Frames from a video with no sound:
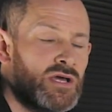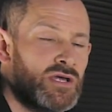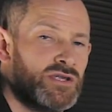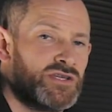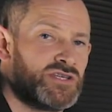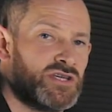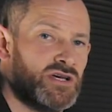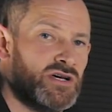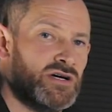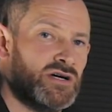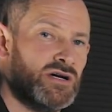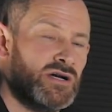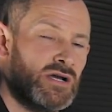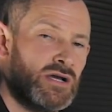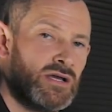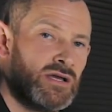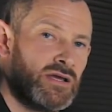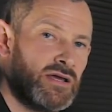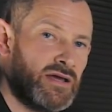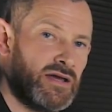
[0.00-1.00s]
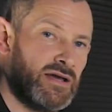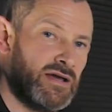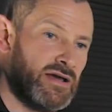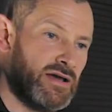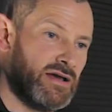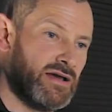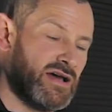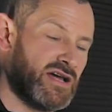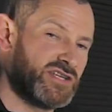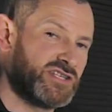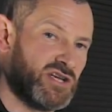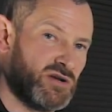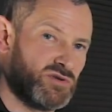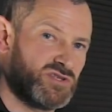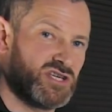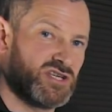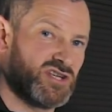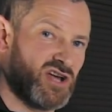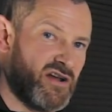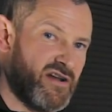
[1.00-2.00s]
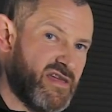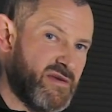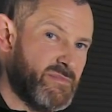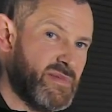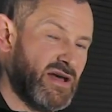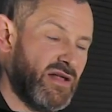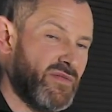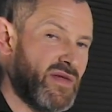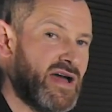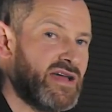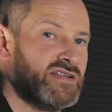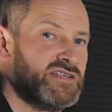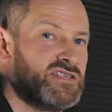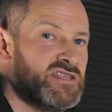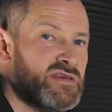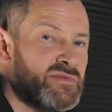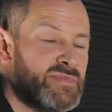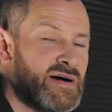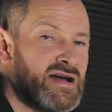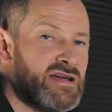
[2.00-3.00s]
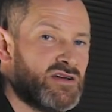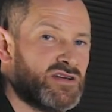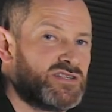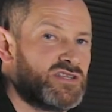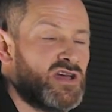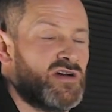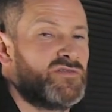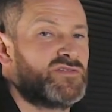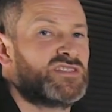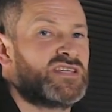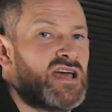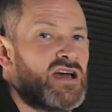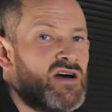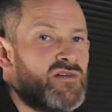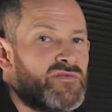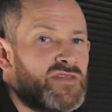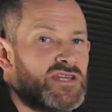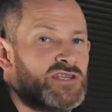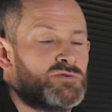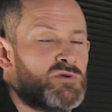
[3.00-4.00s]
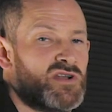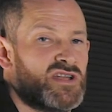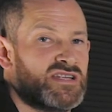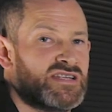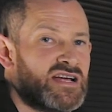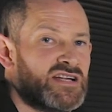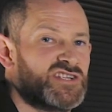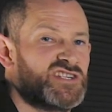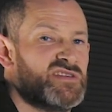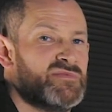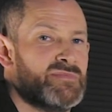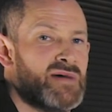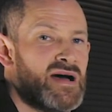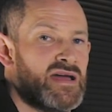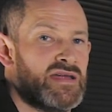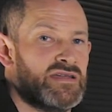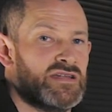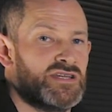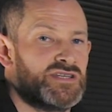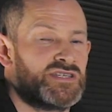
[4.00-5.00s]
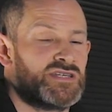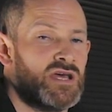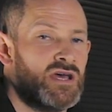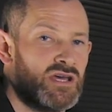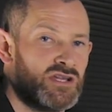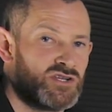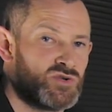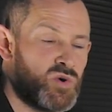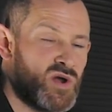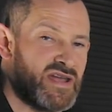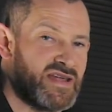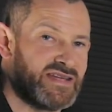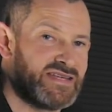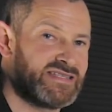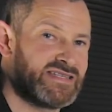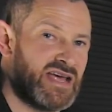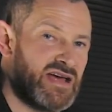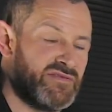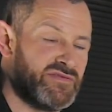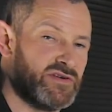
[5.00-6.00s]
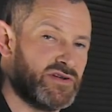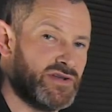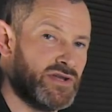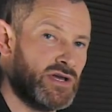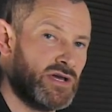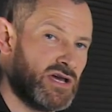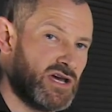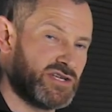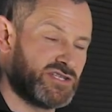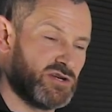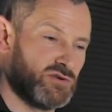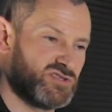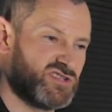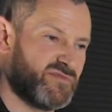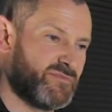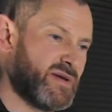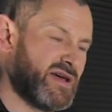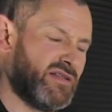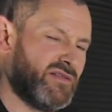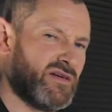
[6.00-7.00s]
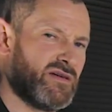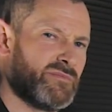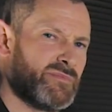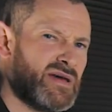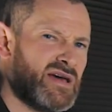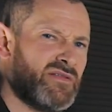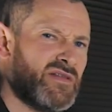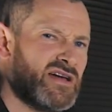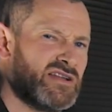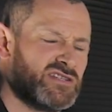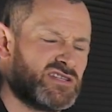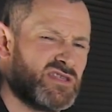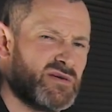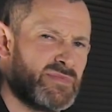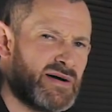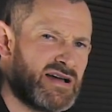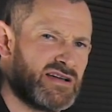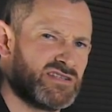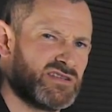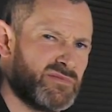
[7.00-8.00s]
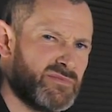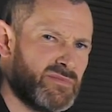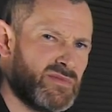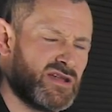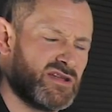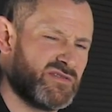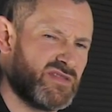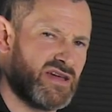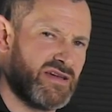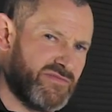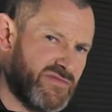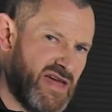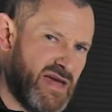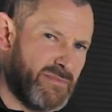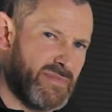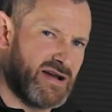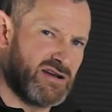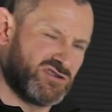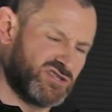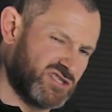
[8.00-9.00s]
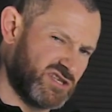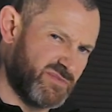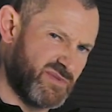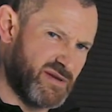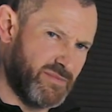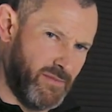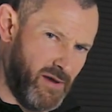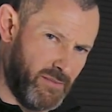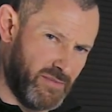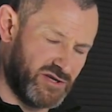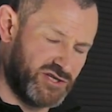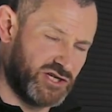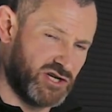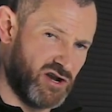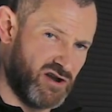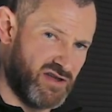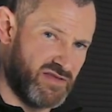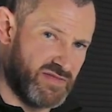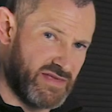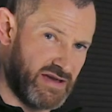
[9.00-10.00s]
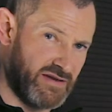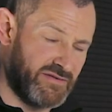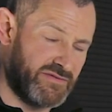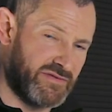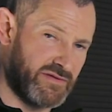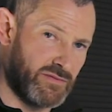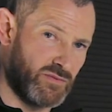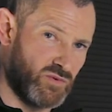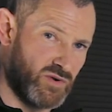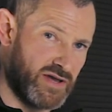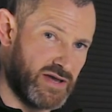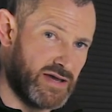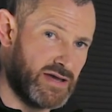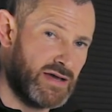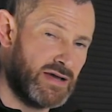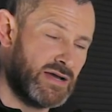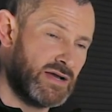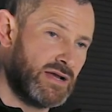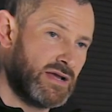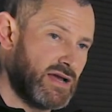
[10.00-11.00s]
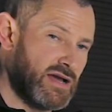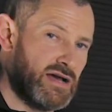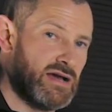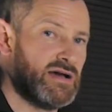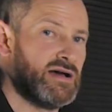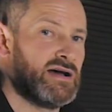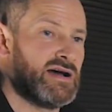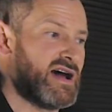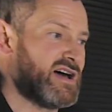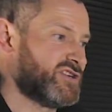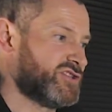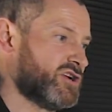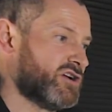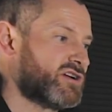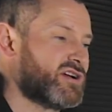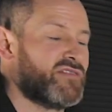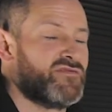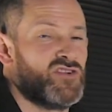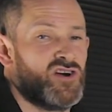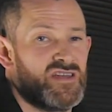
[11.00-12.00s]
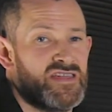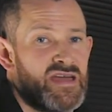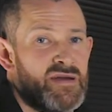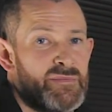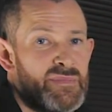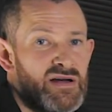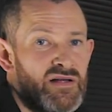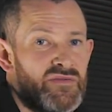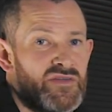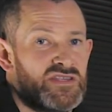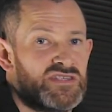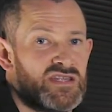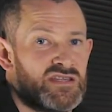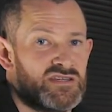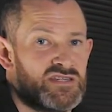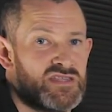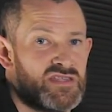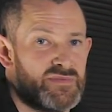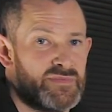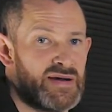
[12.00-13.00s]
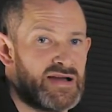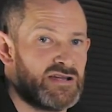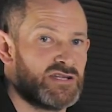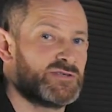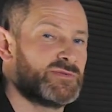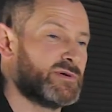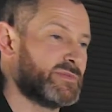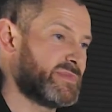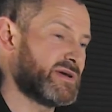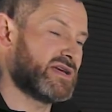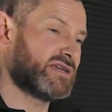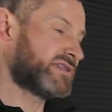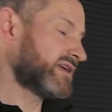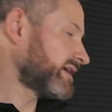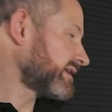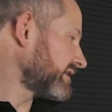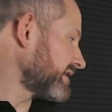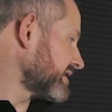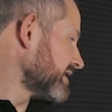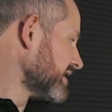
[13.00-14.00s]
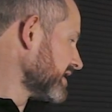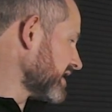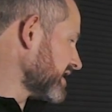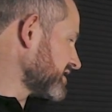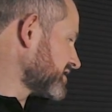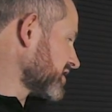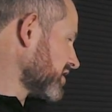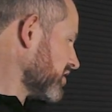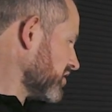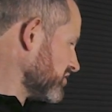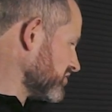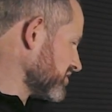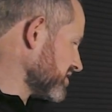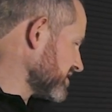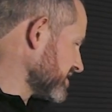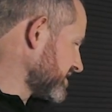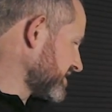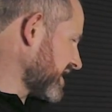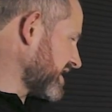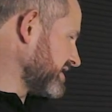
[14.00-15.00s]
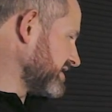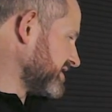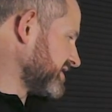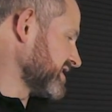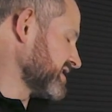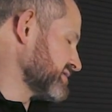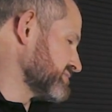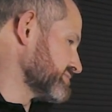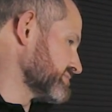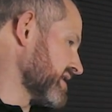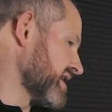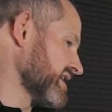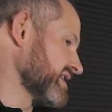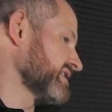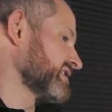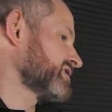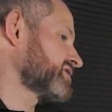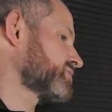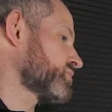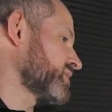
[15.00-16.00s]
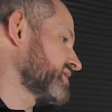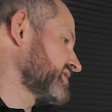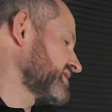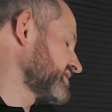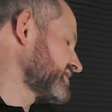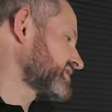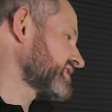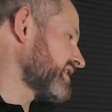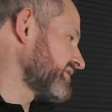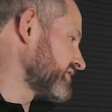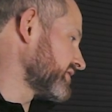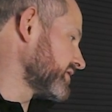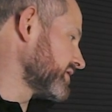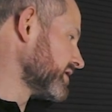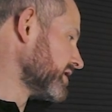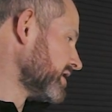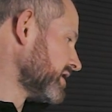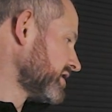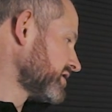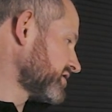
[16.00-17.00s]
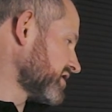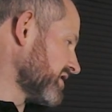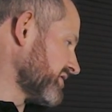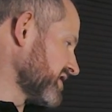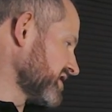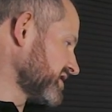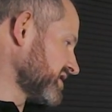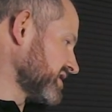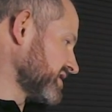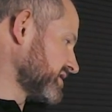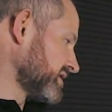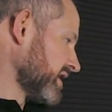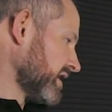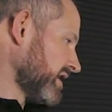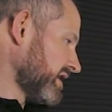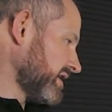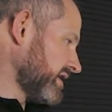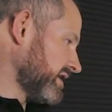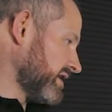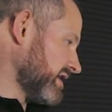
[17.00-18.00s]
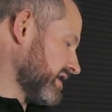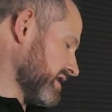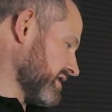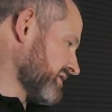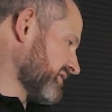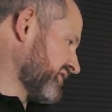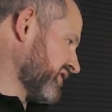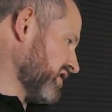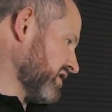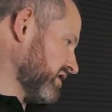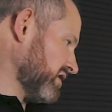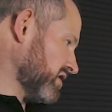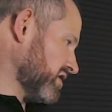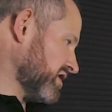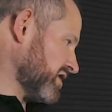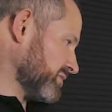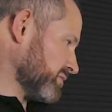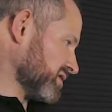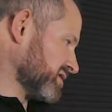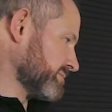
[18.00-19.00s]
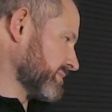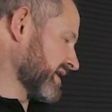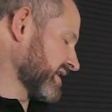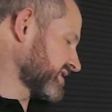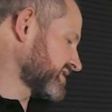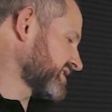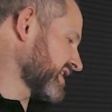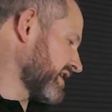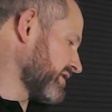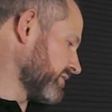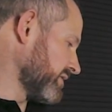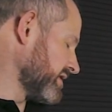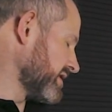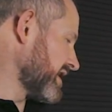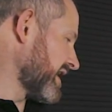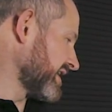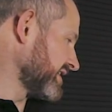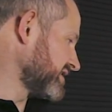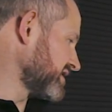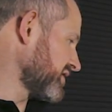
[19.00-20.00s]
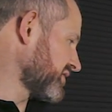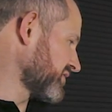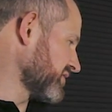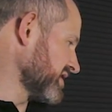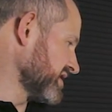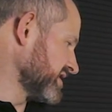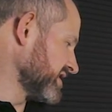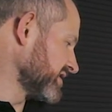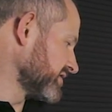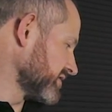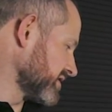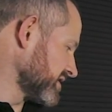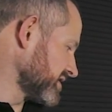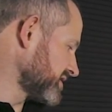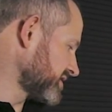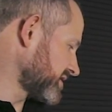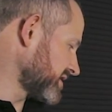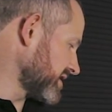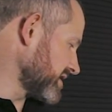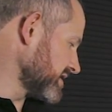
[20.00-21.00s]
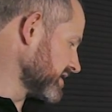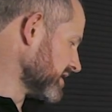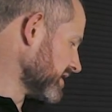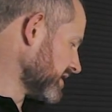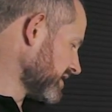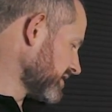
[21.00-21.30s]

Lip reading: So ASUS has already built that into the BIOS. The offset on this one is actually minus 27. ASUS have built that into the BIOS, and their BIOS is a bit more mature in that way. ASRock have not yet built this into the BIOS, but basically it's 110C minus 27. So this is full load was maxed out at 83 degrees C.